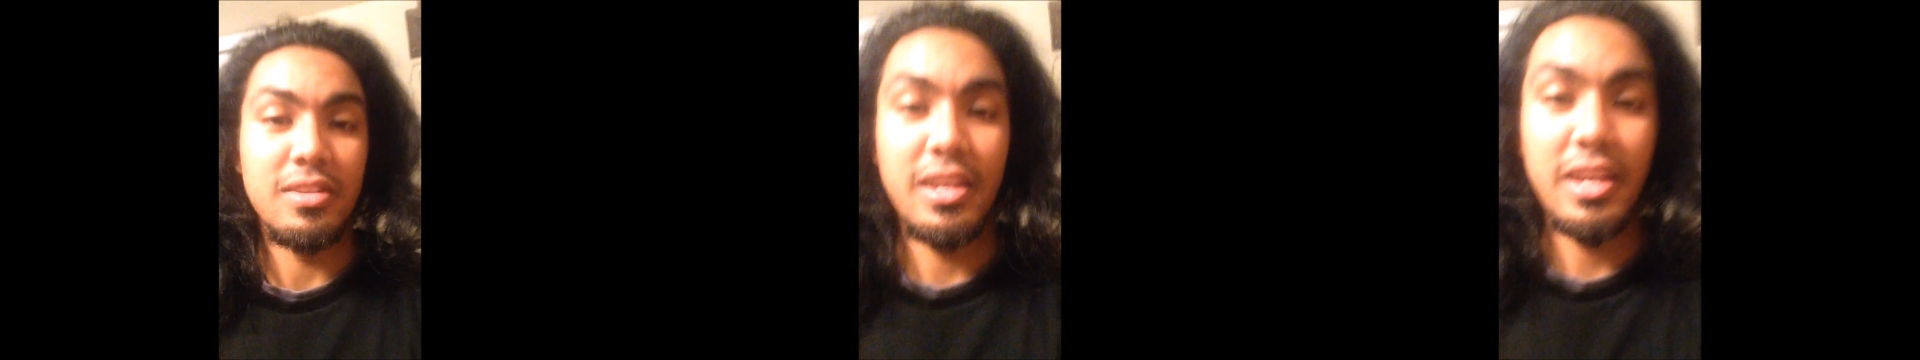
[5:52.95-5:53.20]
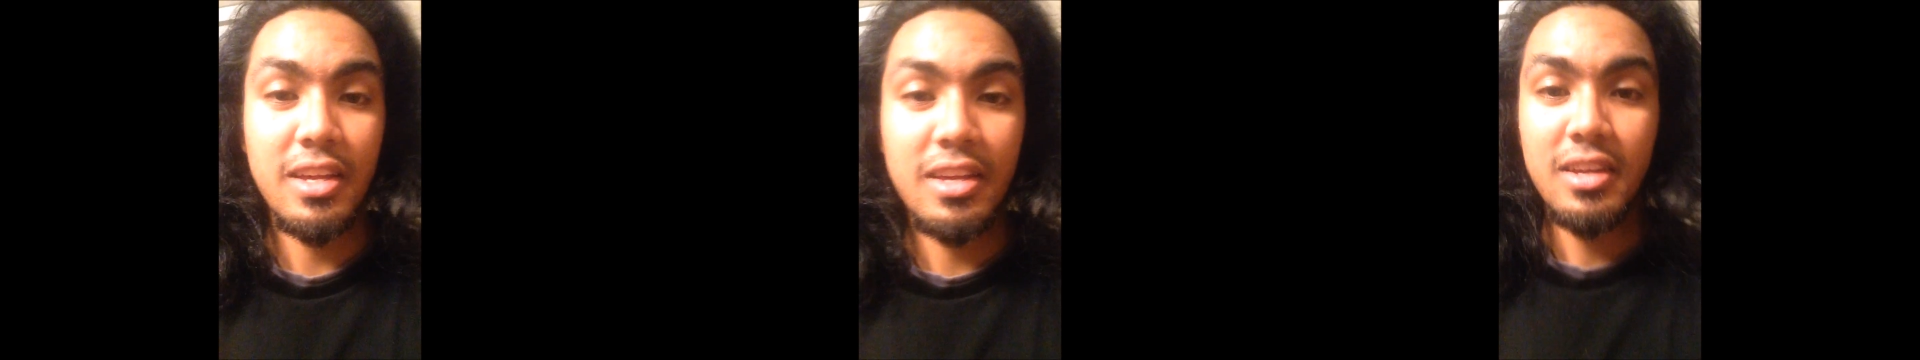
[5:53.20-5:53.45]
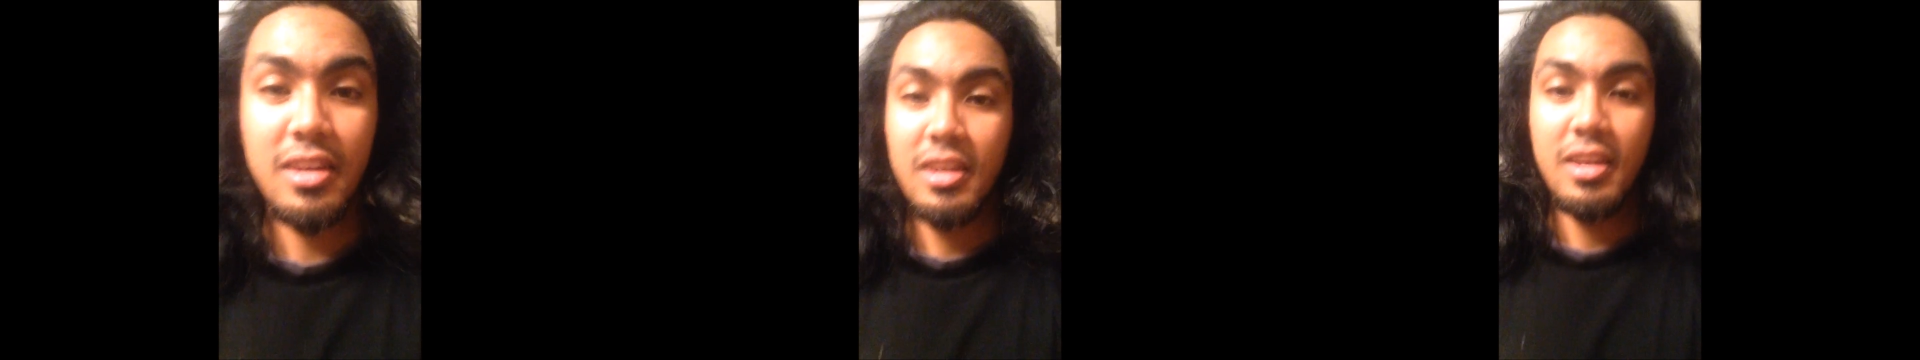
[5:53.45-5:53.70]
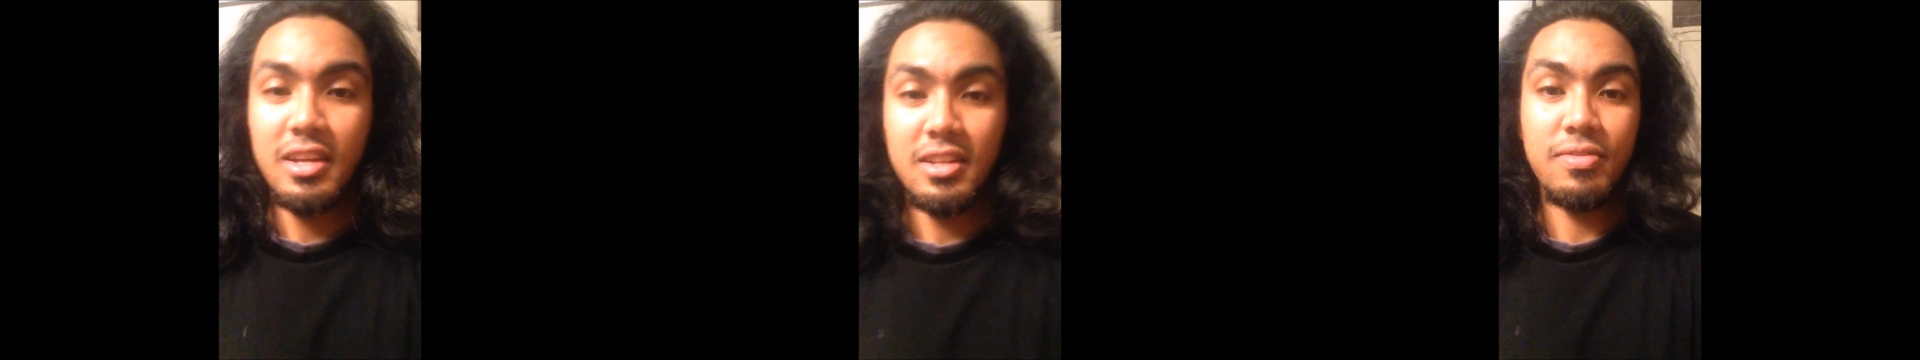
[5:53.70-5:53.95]
Like,
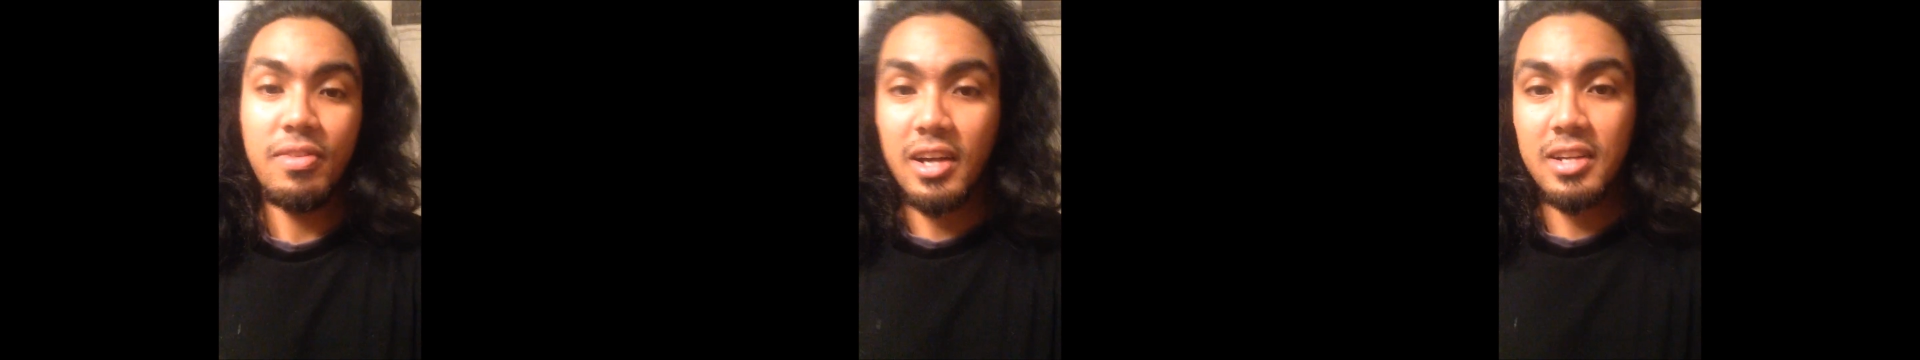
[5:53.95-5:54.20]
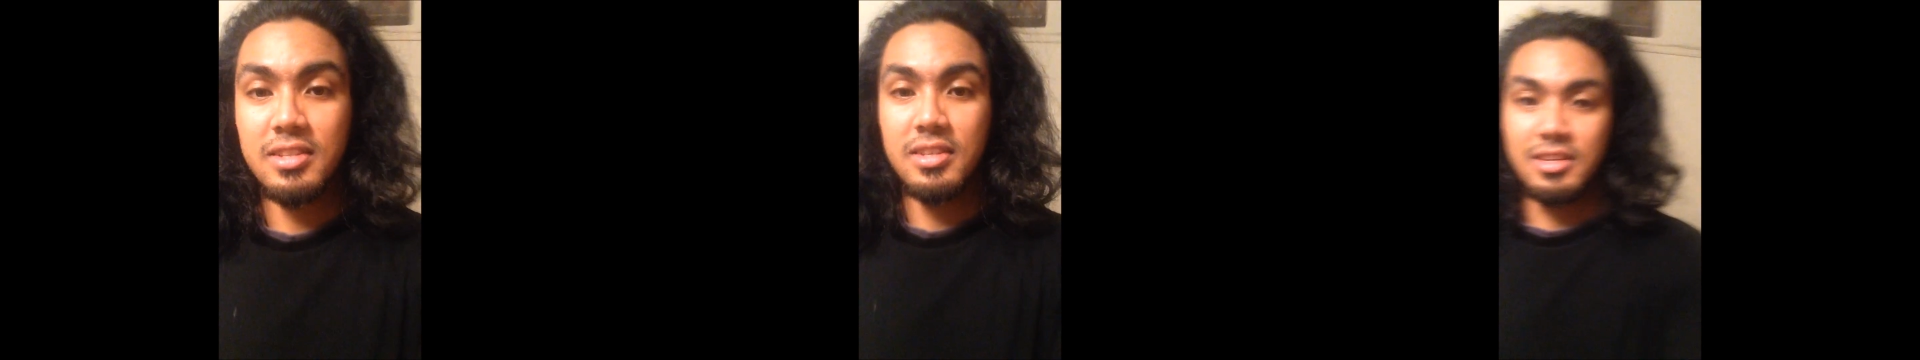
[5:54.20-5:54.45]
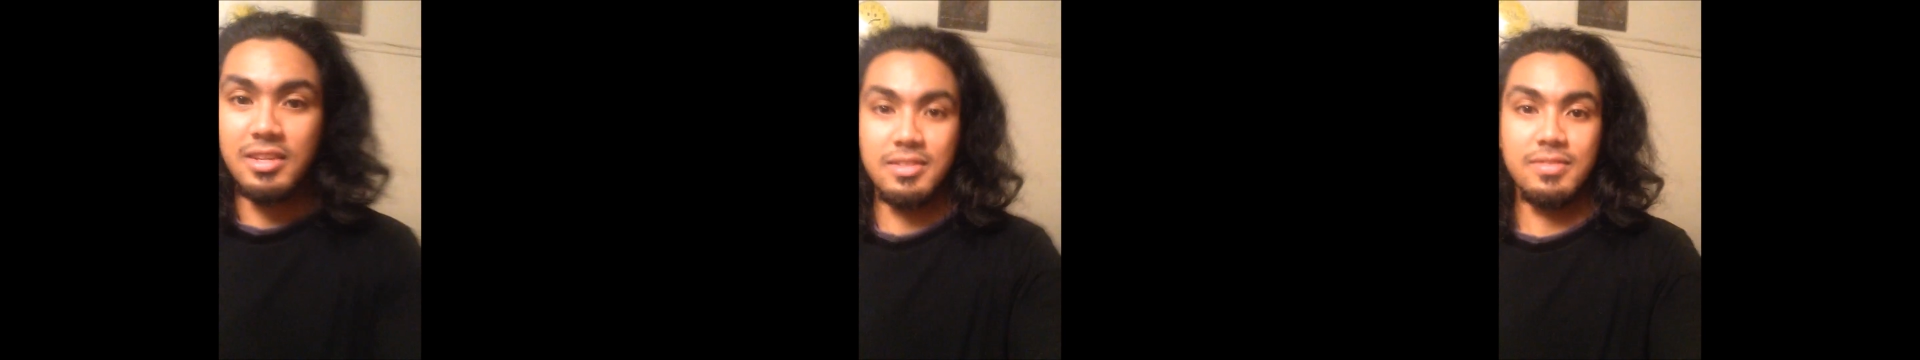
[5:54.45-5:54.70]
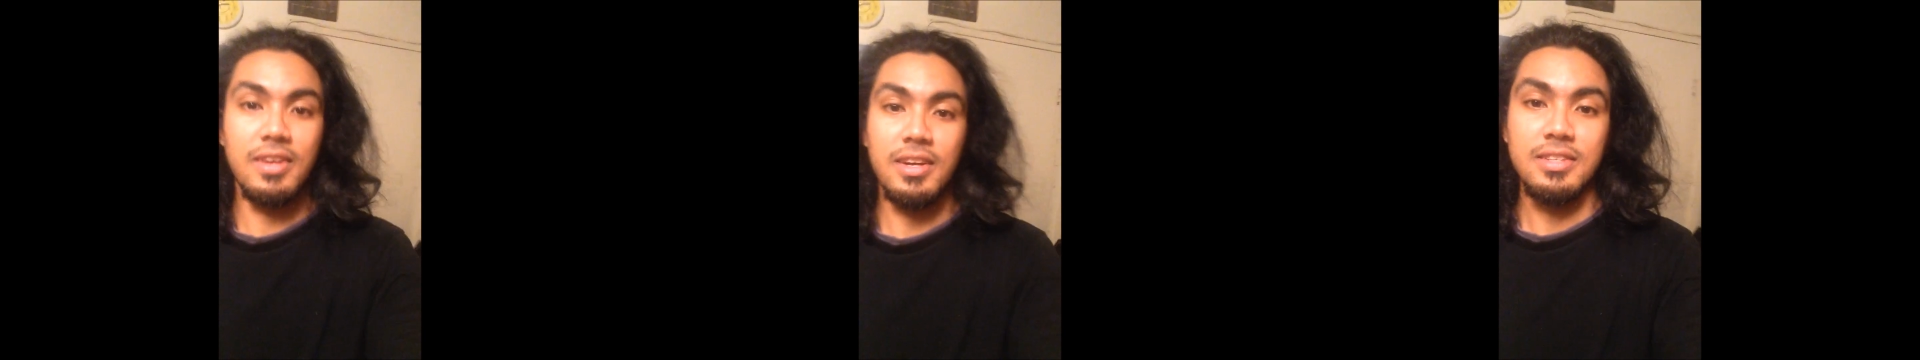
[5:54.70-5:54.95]
it's fucked.
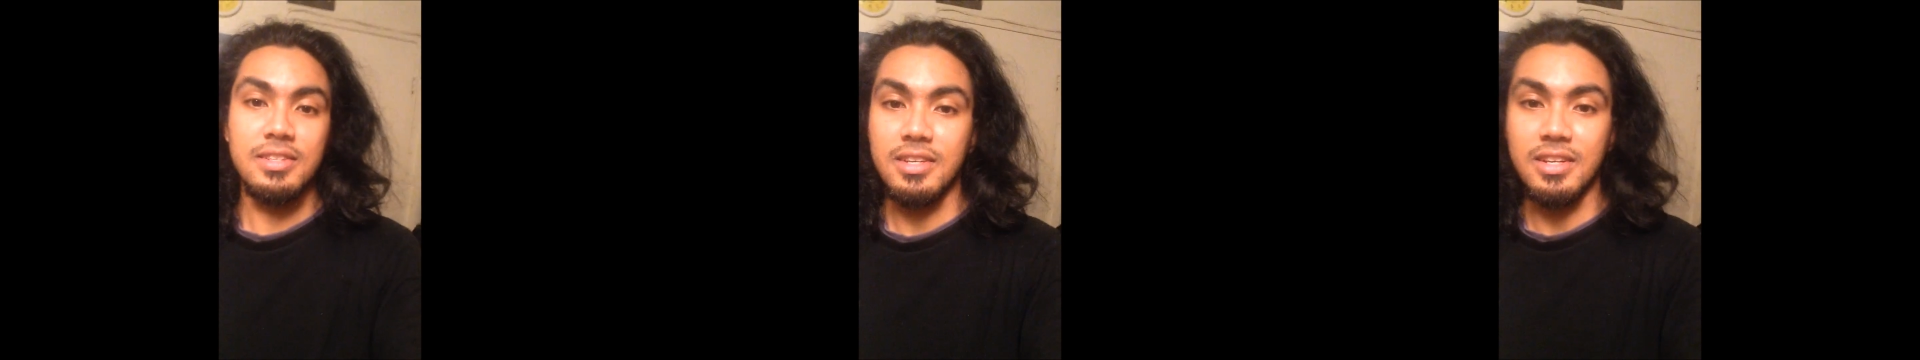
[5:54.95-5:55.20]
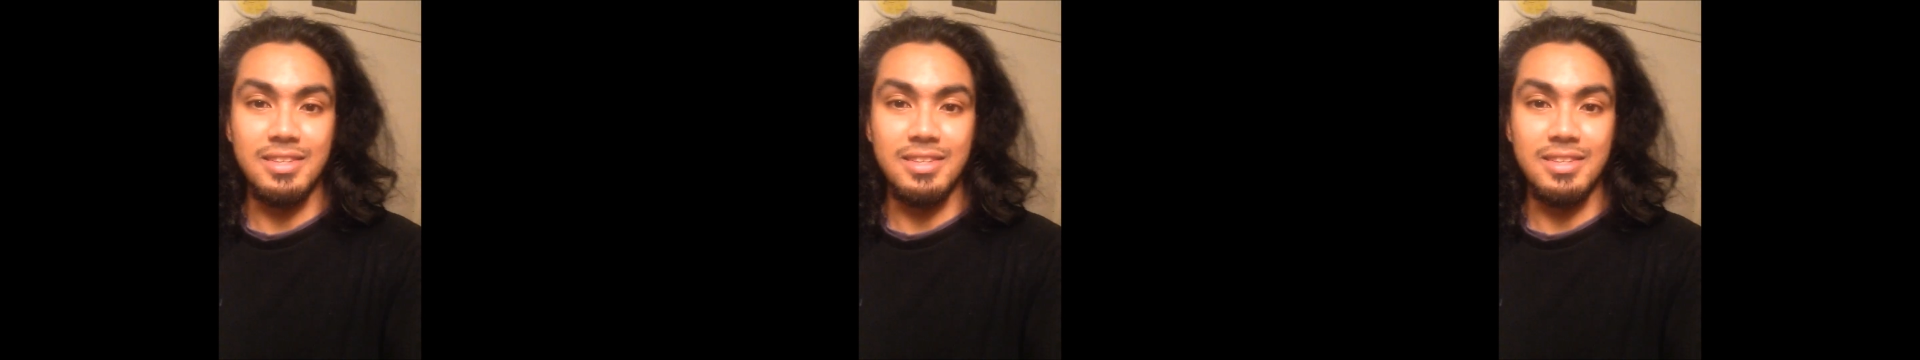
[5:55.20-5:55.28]
It's fucked.